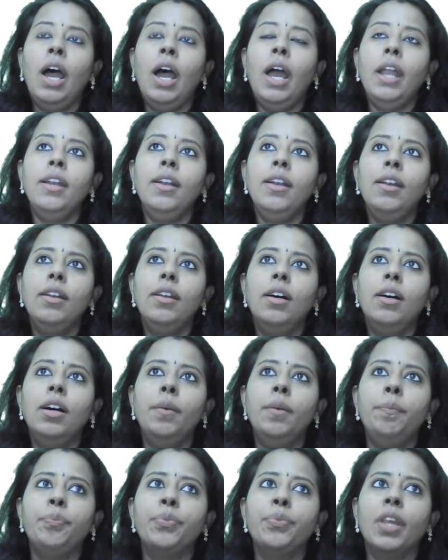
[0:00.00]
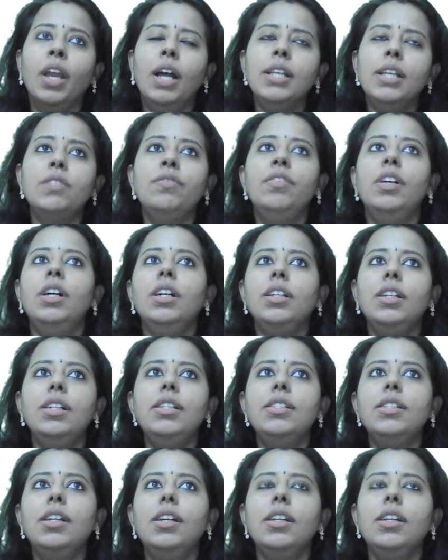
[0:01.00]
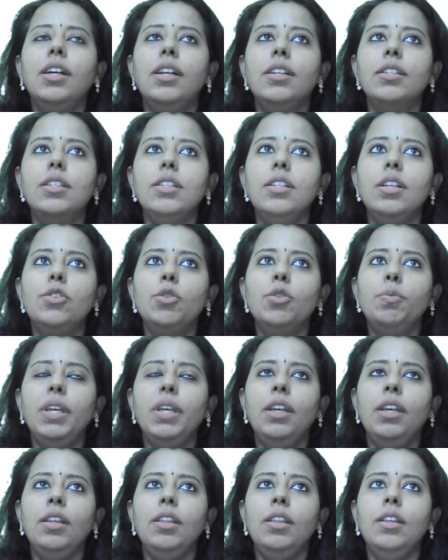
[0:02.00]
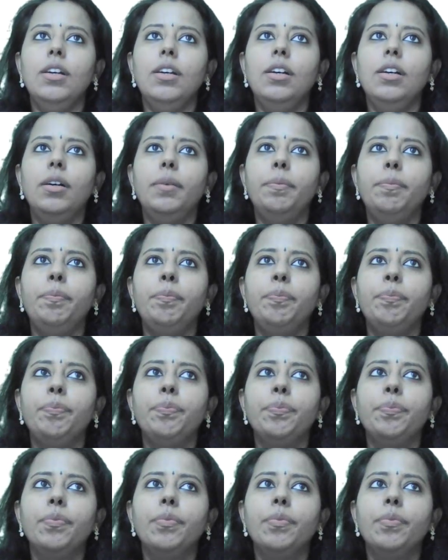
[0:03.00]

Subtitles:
And as workers are considered to be the